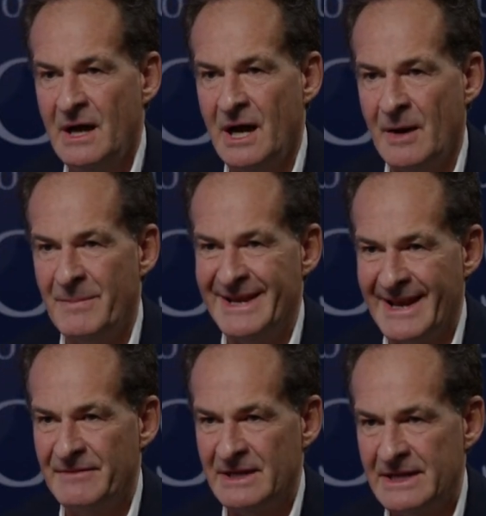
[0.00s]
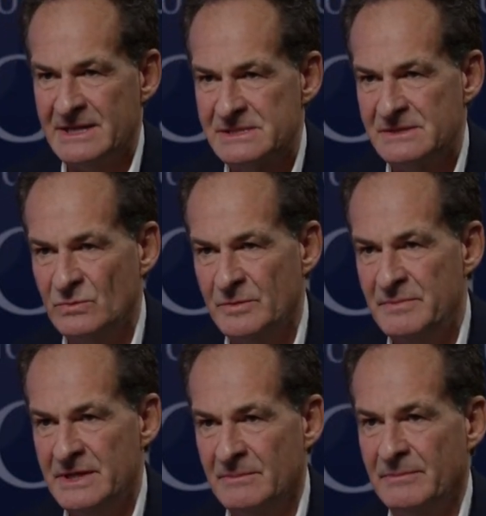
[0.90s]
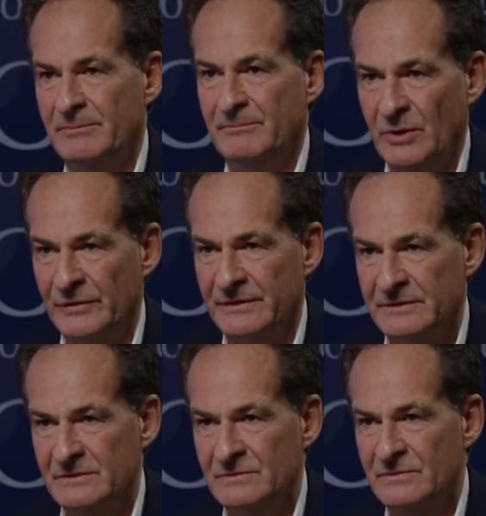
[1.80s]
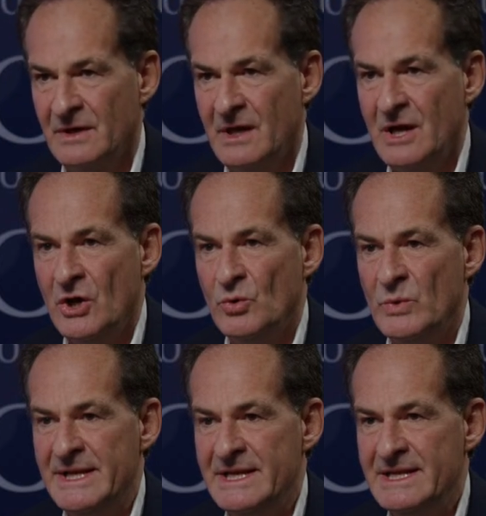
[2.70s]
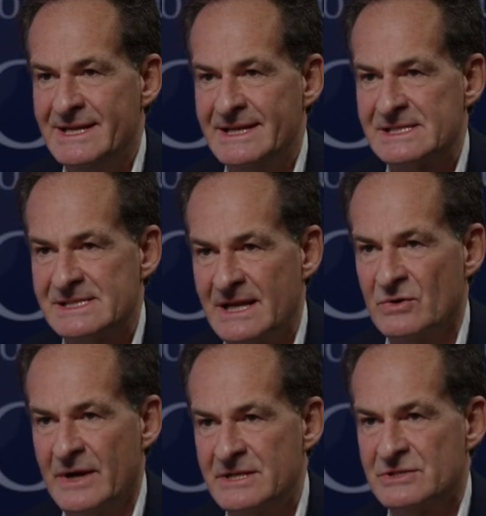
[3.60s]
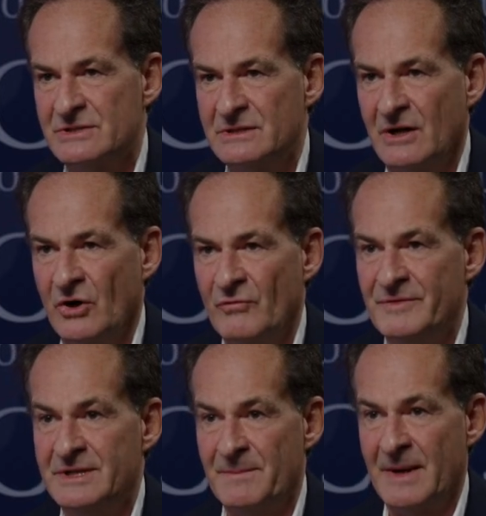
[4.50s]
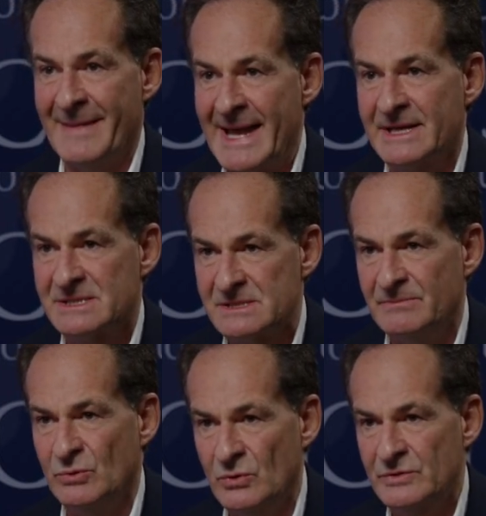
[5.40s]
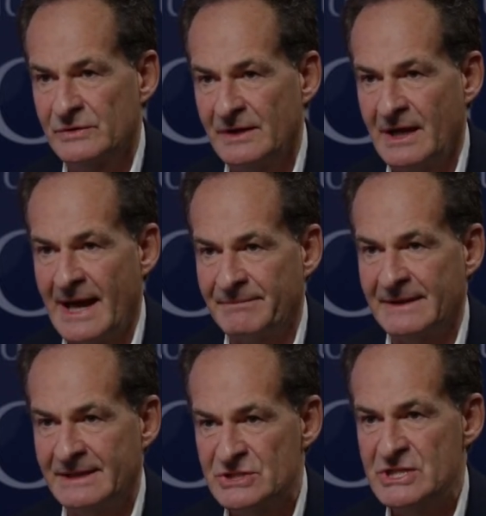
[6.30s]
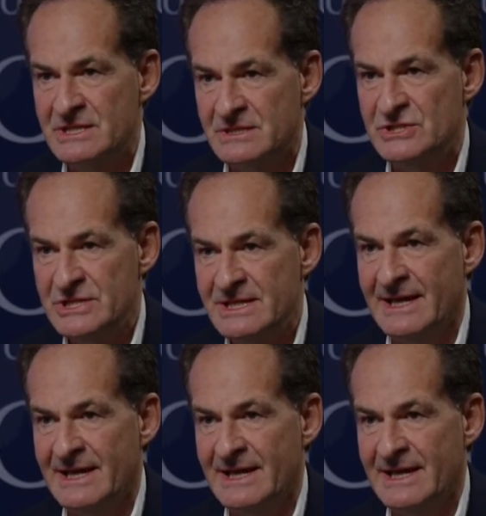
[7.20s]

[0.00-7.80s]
Um, but nonetheless, it would be a positive. We need an acceleration of diplomatic support at the G to G